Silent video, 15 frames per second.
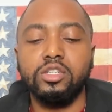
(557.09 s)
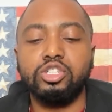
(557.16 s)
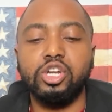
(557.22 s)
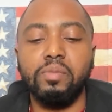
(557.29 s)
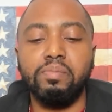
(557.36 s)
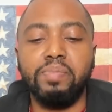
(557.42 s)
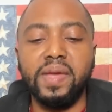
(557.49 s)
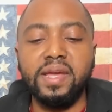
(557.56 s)

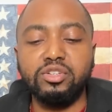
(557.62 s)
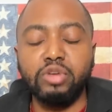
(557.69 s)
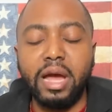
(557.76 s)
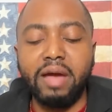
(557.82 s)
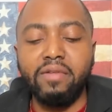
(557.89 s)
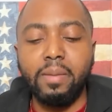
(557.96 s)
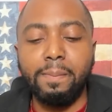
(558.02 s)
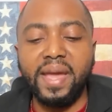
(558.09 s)
should be to
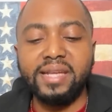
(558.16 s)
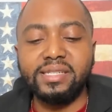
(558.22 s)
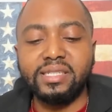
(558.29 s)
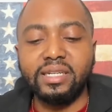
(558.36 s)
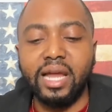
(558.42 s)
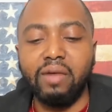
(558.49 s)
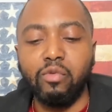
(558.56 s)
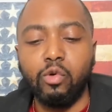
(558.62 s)
have a
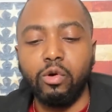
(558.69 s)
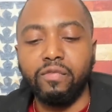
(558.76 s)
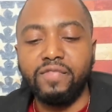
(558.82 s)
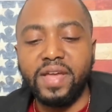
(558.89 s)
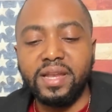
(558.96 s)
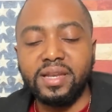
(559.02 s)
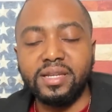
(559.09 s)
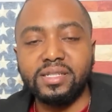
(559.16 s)
basic level of
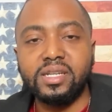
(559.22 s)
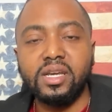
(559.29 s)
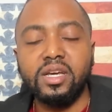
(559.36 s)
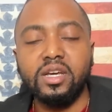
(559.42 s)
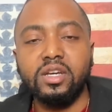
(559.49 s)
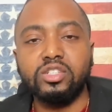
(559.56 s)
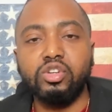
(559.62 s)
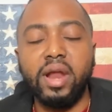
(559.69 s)
fitness
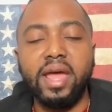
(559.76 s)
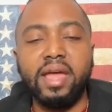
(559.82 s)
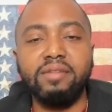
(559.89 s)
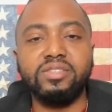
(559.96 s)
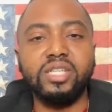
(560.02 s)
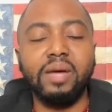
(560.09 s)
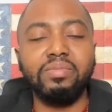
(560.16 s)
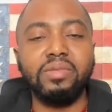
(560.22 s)
so that
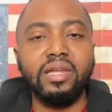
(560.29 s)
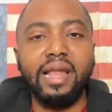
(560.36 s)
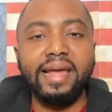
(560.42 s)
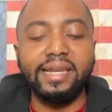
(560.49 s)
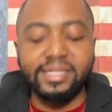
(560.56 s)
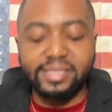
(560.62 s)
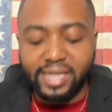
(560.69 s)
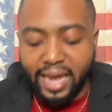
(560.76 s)
if something
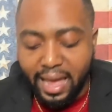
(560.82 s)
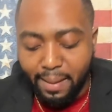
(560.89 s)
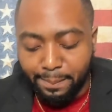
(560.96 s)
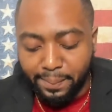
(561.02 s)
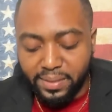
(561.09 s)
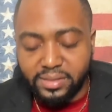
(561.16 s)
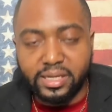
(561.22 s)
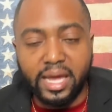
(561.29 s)
like this
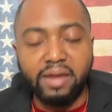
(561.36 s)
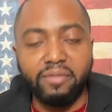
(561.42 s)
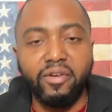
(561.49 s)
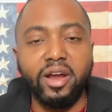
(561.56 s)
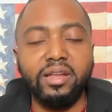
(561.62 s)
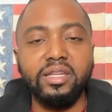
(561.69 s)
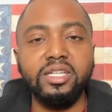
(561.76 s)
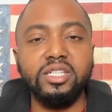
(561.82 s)
happens, at the
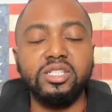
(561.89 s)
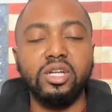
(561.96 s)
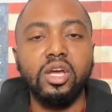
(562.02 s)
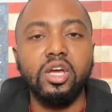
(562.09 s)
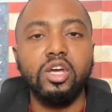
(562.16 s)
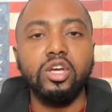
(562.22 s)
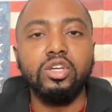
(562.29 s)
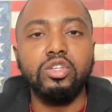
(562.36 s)
very least,
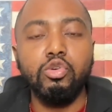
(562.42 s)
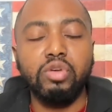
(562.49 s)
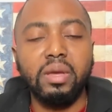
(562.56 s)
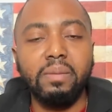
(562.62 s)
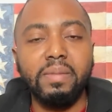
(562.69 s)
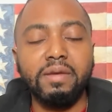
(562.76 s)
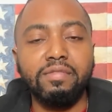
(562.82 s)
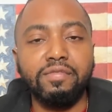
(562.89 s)
you
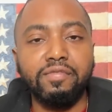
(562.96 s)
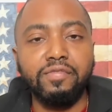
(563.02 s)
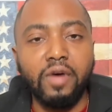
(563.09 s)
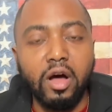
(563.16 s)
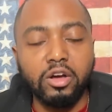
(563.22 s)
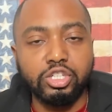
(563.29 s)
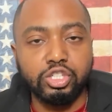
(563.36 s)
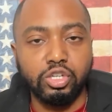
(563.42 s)
can be
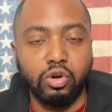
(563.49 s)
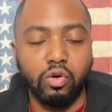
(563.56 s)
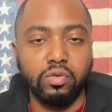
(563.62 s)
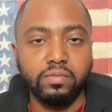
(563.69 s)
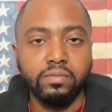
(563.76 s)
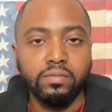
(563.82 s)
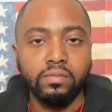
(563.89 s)
functional.